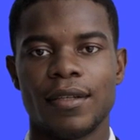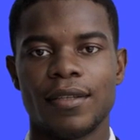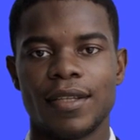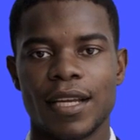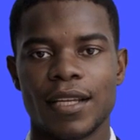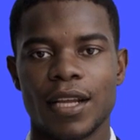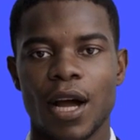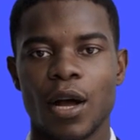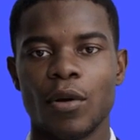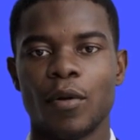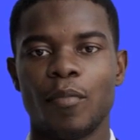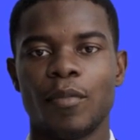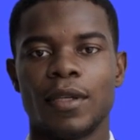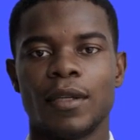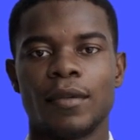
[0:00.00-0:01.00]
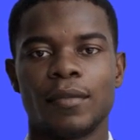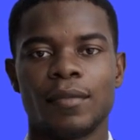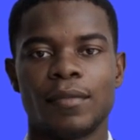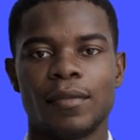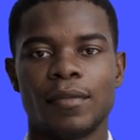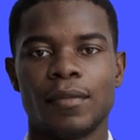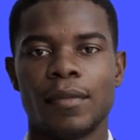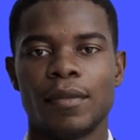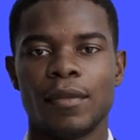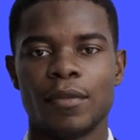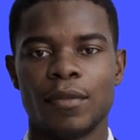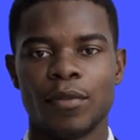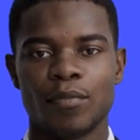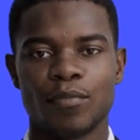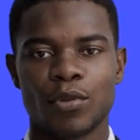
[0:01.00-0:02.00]
tcolumns.
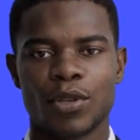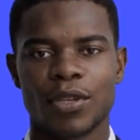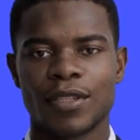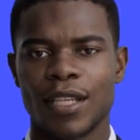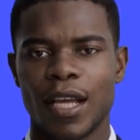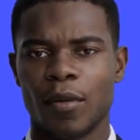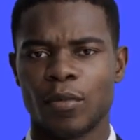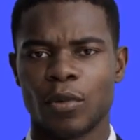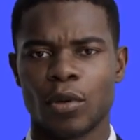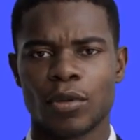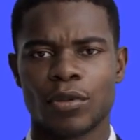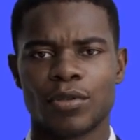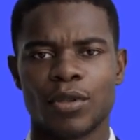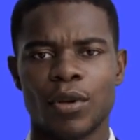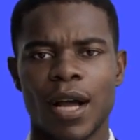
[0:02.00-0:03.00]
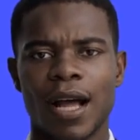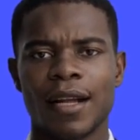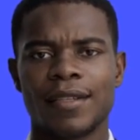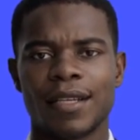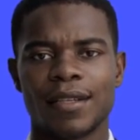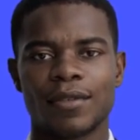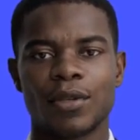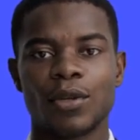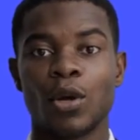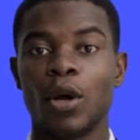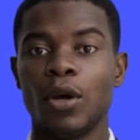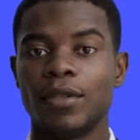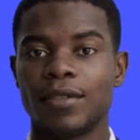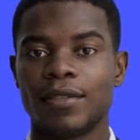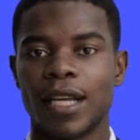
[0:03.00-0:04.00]
For example, to access the
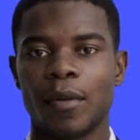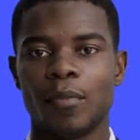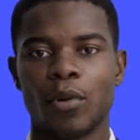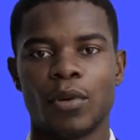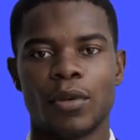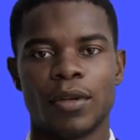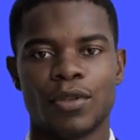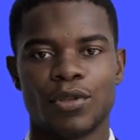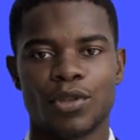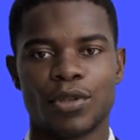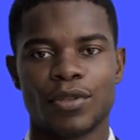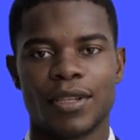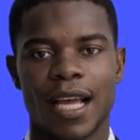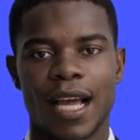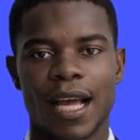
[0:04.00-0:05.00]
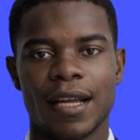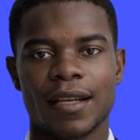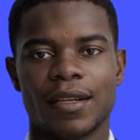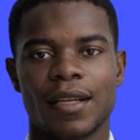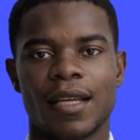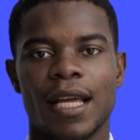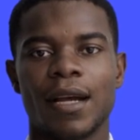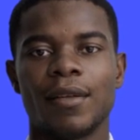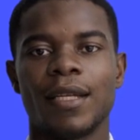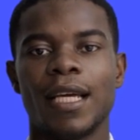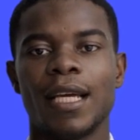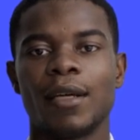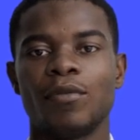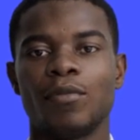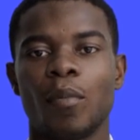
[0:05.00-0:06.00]
carts table, just add, at the
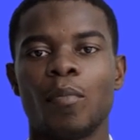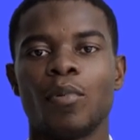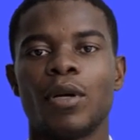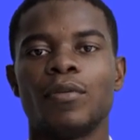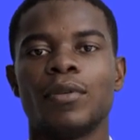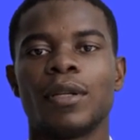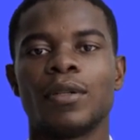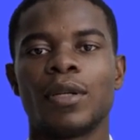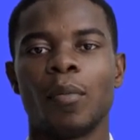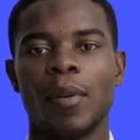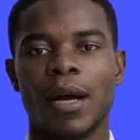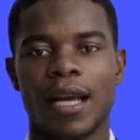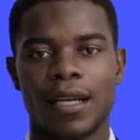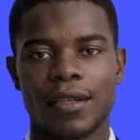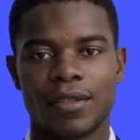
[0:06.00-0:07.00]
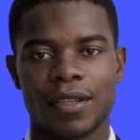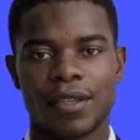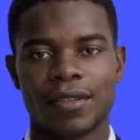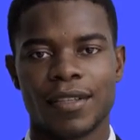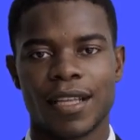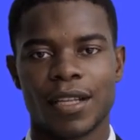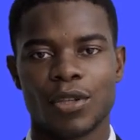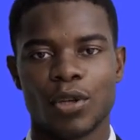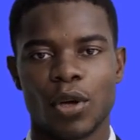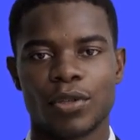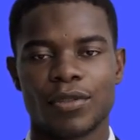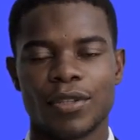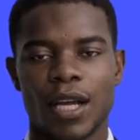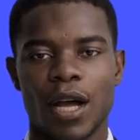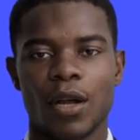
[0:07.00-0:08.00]
end of the previous command,
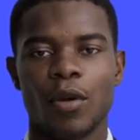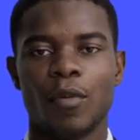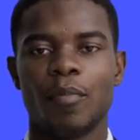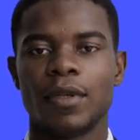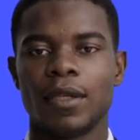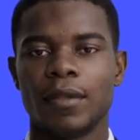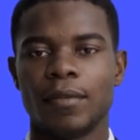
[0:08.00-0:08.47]
tcarts columns.